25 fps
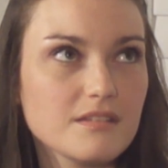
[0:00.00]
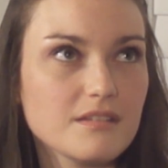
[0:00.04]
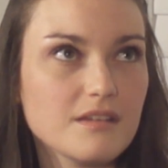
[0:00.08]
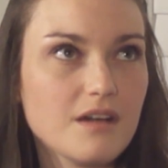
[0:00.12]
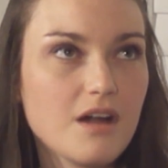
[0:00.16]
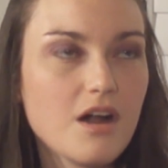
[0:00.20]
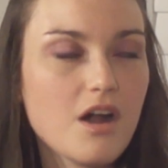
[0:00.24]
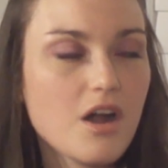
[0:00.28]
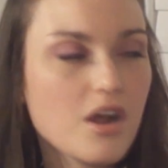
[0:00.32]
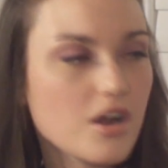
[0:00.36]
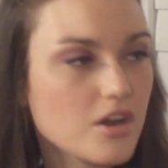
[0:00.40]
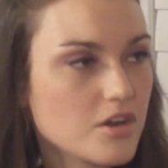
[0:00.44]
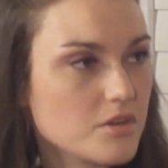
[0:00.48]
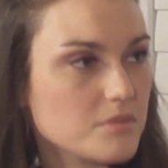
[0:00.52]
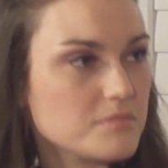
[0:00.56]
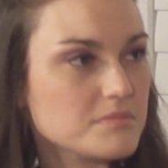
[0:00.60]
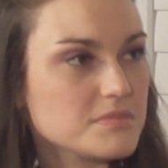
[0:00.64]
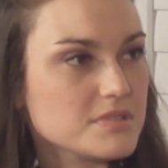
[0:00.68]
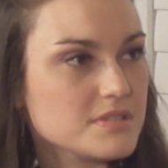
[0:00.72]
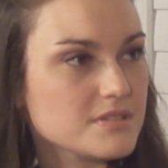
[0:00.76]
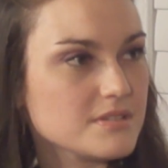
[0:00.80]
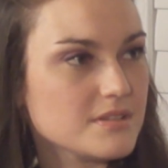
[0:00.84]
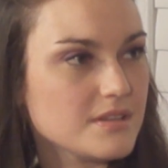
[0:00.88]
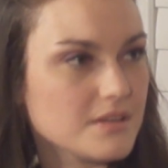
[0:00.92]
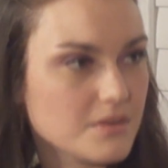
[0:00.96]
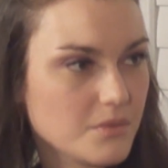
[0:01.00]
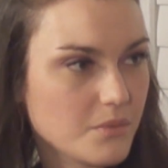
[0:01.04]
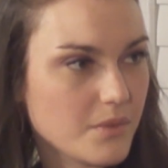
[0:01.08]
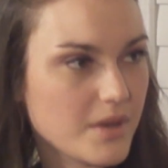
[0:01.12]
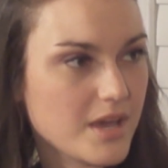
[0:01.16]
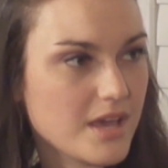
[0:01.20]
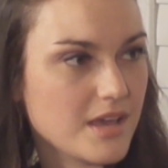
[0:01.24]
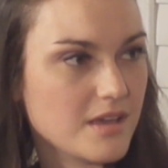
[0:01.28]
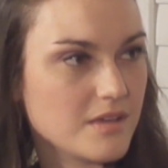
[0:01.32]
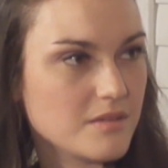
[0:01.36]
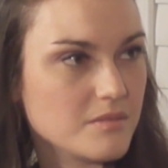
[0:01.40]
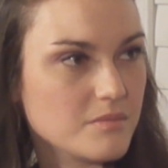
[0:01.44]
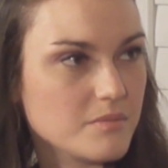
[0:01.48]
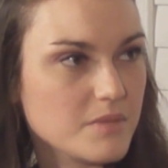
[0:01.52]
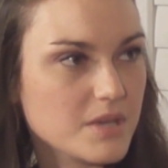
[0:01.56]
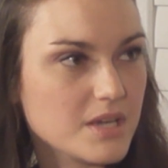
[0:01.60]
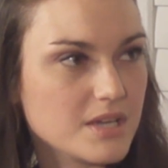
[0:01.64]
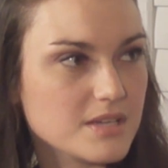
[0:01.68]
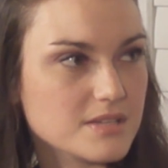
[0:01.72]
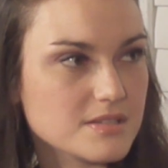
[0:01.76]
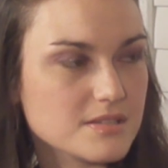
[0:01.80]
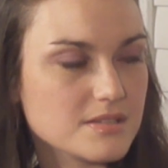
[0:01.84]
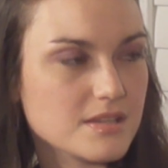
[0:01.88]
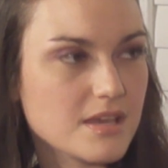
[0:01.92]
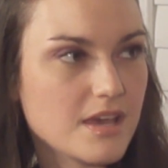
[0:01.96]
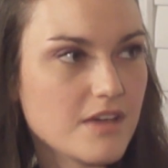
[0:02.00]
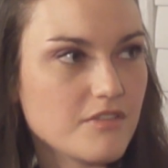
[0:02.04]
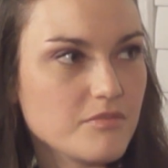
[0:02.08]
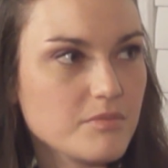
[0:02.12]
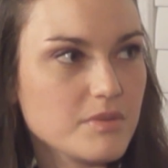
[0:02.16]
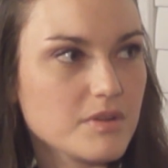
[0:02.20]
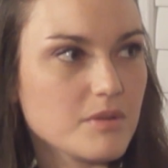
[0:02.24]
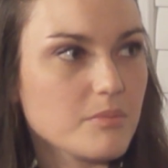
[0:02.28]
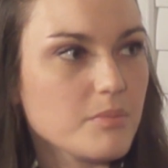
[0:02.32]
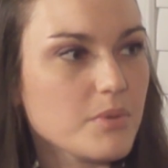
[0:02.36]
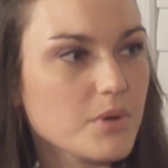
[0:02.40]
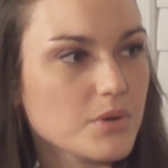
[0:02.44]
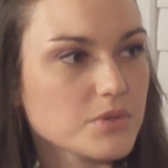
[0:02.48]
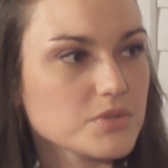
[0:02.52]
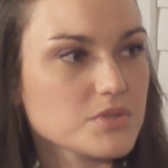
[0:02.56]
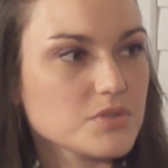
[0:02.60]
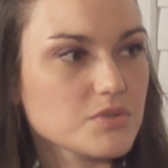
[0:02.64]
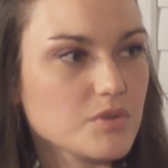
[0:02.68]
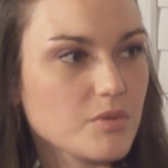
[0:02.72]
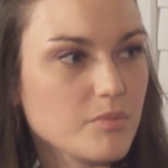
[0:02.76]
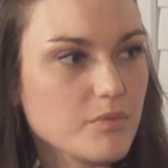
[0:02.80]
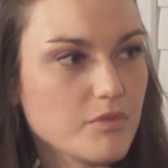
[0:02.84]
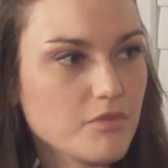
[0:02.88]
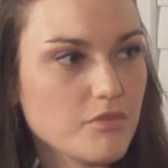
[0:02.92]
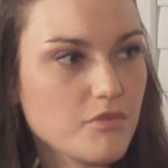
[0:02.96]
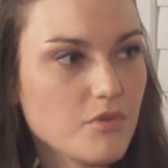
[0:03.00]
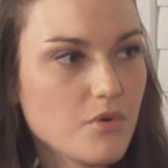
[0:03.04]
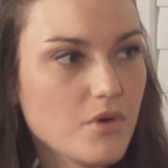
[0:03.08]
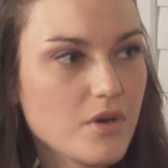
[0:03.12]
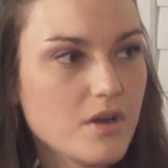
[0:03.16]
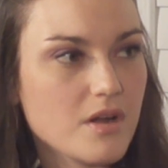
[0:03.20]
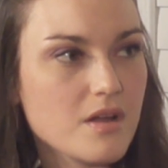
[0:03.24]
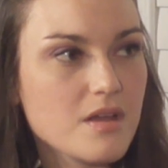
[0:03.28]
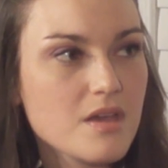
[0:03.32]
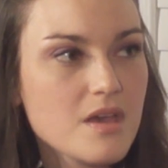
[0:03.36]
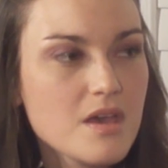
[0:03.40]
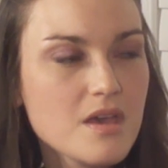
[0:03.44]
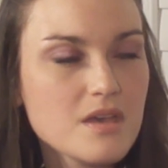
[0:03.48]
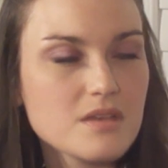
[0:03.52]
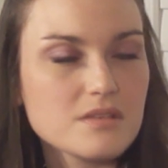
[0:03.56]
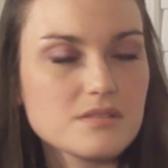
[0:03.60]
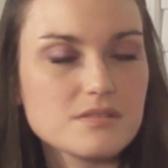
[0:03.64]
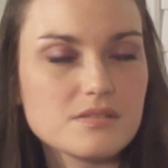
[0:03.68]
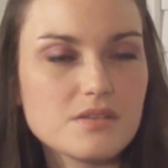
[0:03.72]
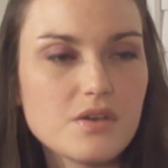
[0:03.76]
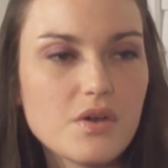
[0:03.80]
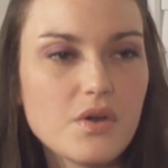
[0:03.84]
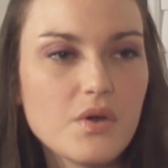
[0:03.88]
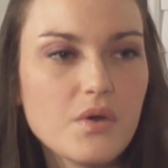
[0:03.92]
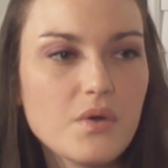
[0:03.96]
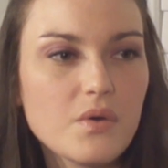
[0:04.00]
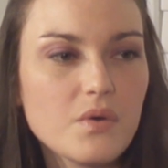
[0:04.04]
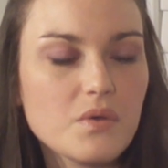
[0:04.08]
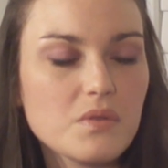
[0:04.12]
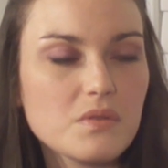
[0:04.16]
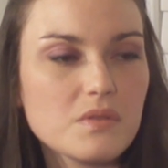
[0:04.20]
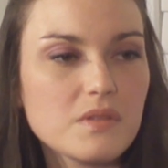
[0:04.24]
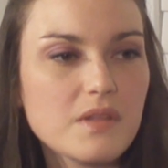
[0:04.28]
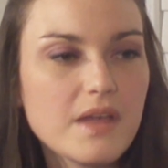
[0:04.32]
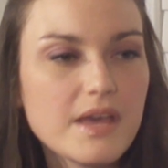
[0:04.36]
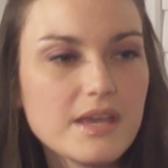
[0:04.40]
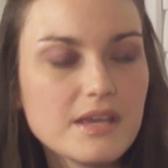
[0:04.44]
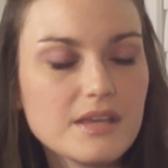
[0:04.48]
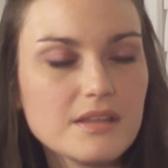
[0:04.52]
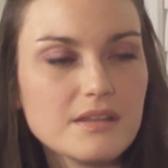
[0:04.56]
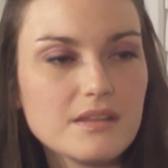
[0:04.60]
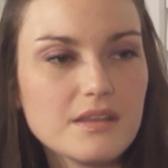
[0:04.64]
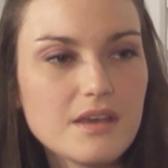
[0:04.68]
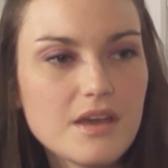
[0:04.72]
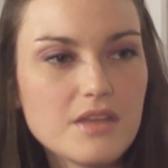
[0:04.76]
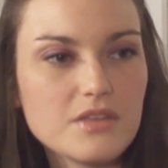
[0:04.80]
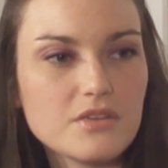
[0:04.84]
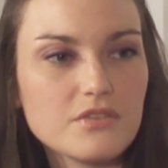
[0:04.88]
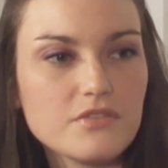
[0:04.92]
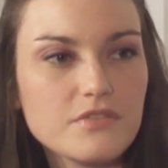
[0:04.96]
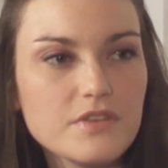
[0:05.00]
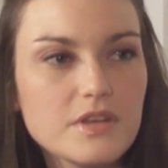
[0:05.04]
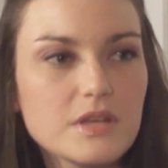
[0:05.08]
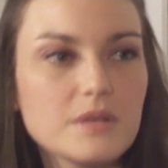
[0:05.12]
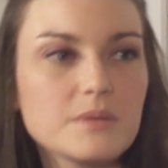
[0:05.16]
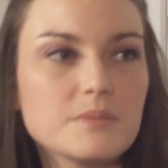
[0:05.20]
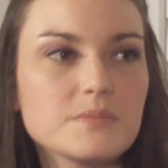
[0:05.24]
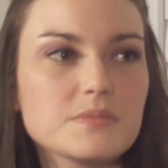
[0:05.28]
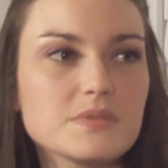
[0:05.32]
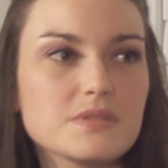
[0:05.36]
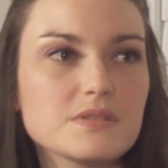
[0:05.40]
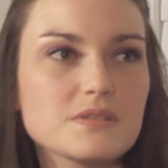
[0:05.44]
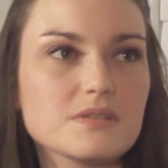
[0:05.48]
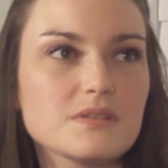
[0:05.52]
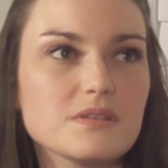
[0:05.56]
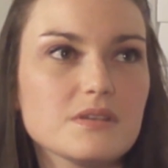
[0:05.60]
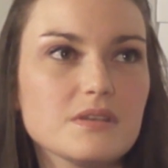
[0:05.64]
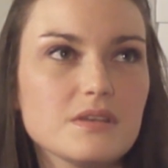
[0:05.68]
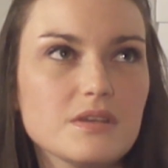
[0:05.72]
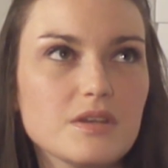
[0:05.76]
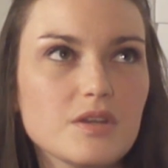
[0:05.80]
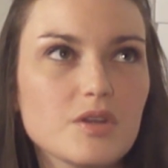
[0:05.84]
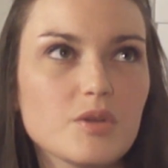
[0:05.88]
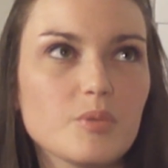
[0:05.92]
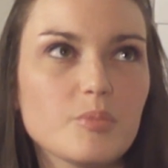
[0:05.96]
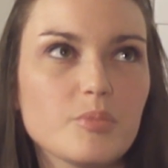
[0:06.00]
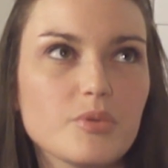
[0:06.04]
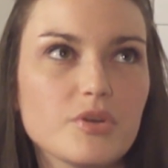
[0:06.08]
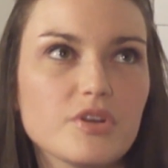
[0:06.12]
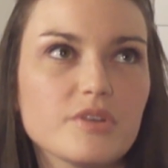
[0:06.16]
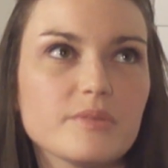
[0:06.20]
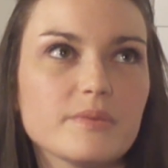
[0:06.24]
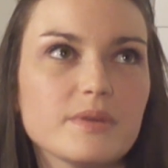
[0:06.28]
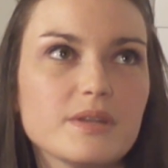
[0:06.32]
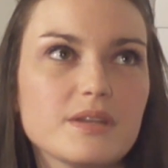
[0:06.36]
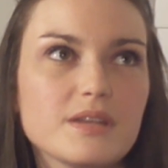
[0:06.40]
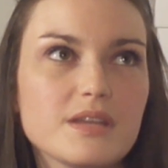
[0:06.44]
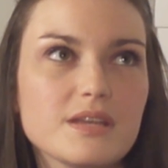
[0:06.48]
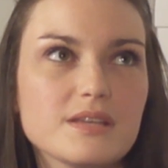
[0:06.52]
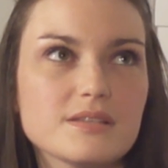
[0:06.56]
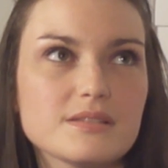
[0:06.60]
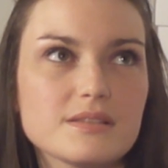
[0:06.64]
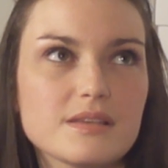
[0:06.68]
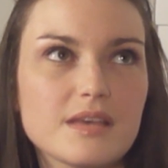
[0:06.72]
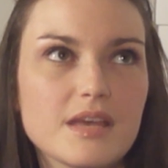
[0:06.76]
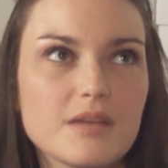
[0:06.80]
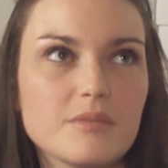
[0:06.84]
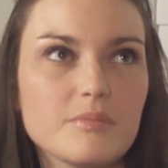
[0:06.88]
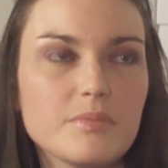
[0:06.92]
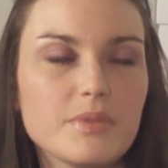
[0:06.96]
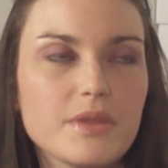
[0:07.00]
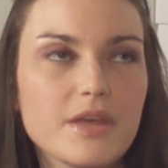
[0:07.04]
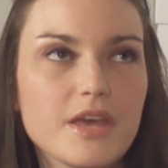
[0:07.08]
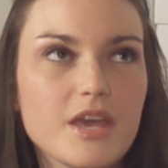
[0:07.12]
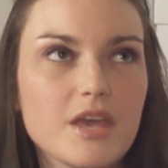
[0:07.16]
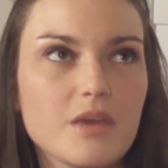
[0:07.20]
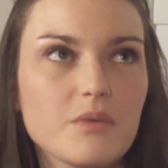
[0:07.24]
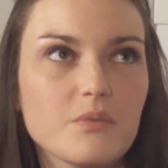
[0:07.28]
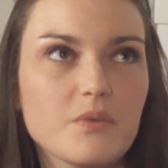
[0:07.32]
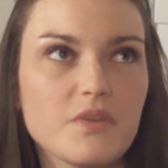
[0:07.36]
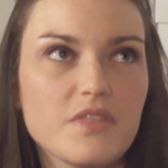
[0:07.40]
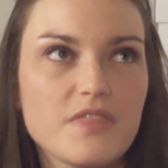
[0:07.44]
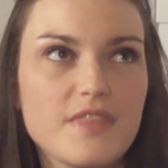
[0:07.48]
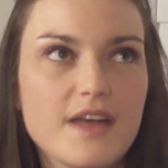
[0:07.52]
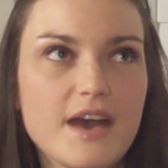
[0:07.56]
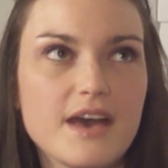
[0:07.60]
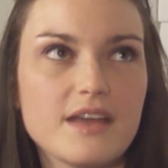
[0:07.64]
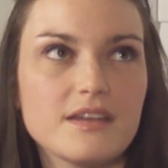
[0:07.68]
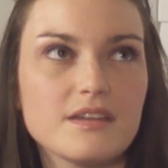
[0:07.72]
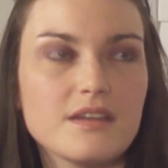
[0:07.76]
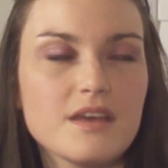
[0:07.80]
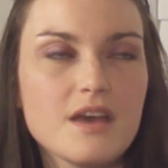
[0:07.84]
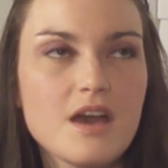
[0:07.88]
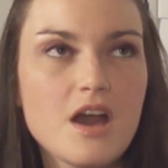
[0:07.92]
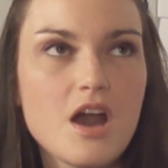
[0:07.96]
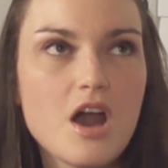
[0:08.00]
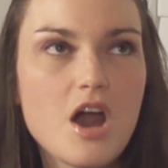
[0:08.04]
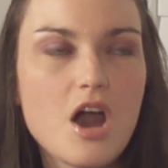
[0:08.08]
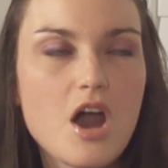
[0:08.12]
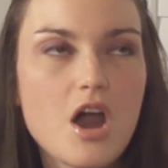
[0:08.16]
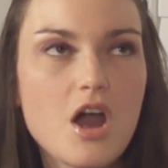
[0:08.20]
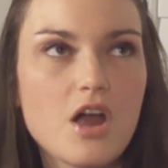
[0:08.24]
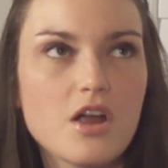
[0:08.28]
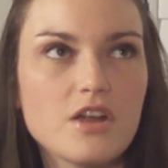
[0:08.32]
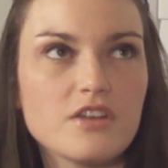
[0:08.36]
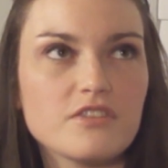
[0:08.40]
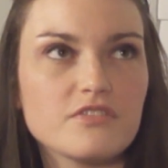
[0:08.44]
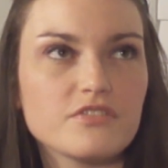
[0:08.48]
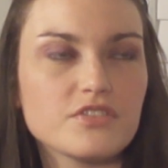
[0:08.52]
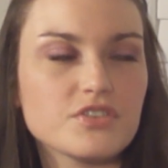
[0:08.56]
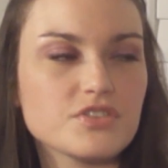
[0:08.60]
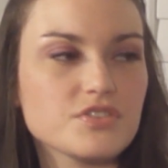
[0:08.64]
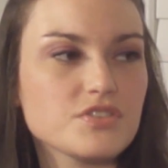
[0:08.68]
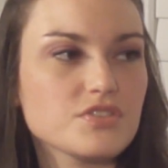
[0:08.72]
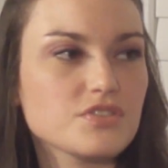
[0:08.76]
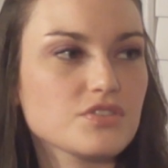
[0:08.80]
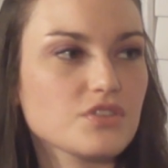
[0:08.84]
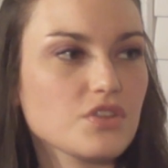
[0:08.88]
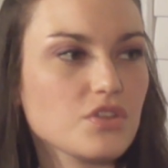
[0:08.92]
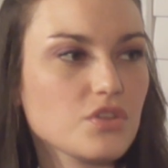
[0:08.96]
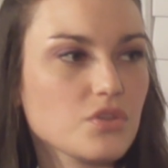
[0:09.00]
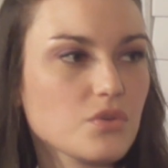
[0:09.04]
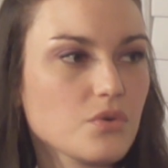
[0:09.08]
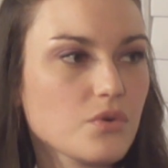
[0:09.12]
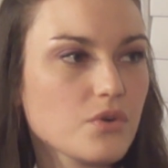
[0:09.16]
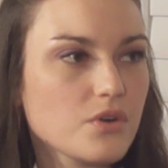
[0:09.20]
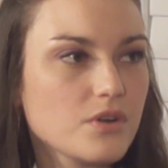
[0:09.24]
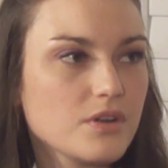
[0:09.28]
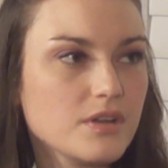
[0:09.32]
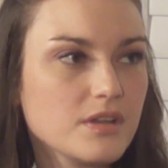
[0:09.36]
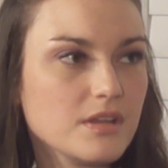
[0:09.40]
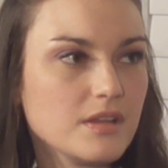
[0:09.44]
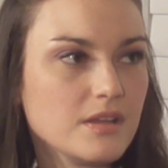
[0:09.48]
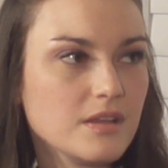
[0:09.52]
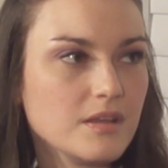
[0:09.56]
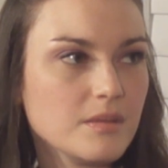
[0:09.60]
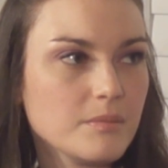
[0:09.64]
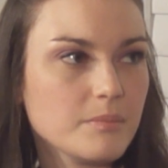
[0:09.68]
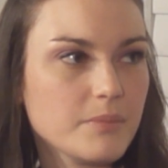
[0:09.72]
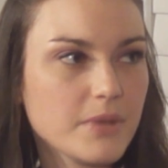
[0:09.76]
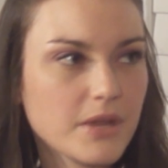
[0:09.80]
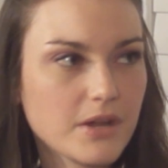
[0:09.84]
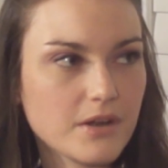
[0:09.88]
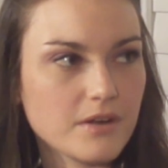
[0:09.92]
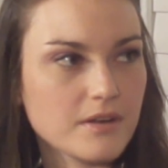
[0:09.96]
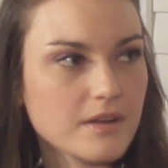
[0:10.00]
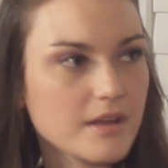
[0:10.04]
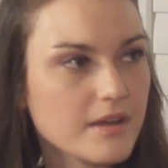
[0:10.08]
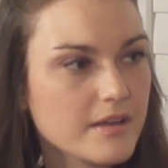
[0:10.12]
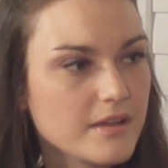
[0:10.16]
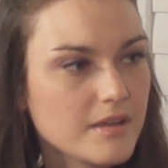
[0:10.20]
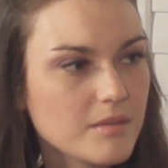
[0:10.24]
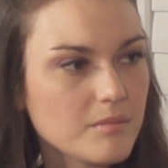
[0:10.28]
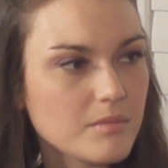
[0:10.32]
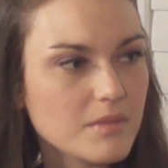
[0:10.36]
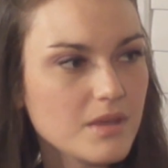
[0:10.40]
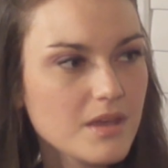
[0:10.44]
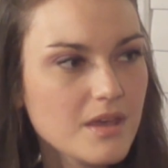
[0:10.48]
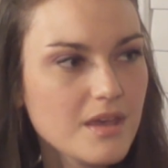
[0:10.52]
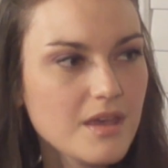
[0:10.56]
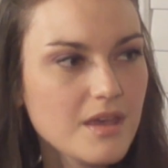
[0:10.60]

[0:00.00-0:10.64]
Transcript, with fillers: harmed in a way because they have been opposed to it before. So, like in the other films, here Bergman is again playing with that art versus authority paradigm.